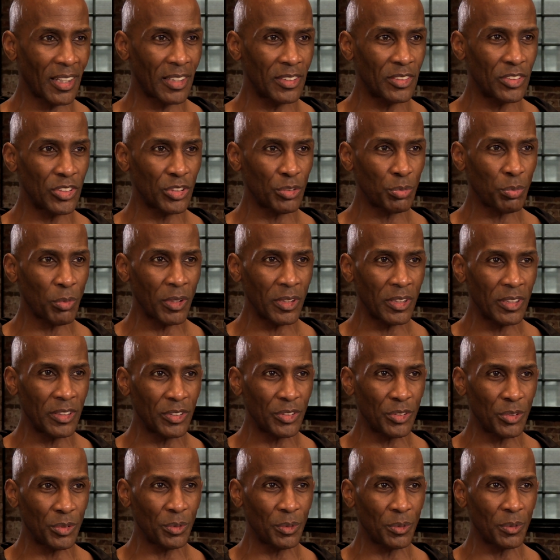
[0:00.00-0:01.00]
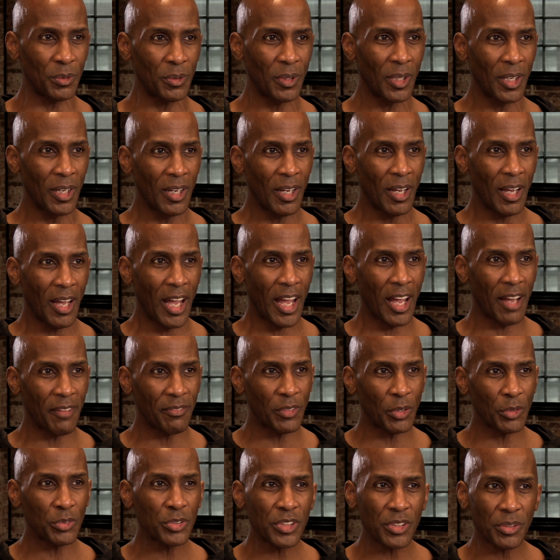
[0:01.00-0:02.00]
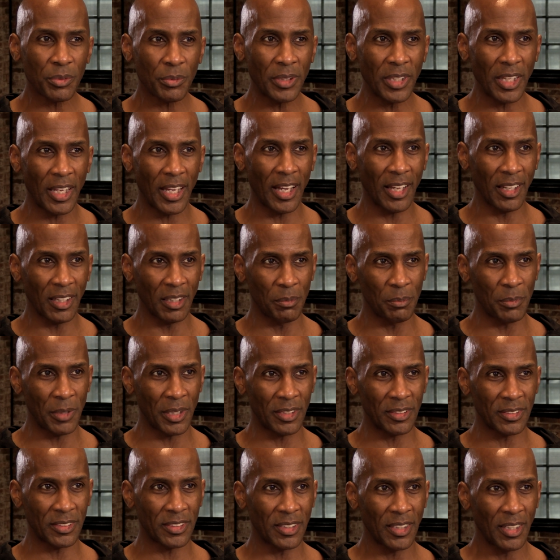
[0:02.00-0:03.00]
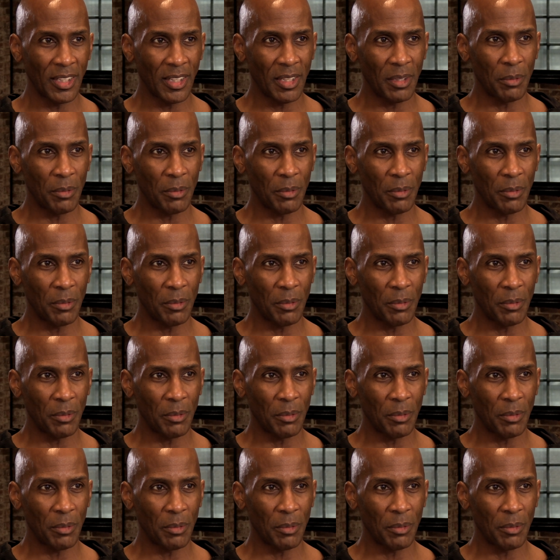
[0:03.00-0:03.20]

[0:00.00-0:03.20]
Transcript: I just wanted to have those 3 elements,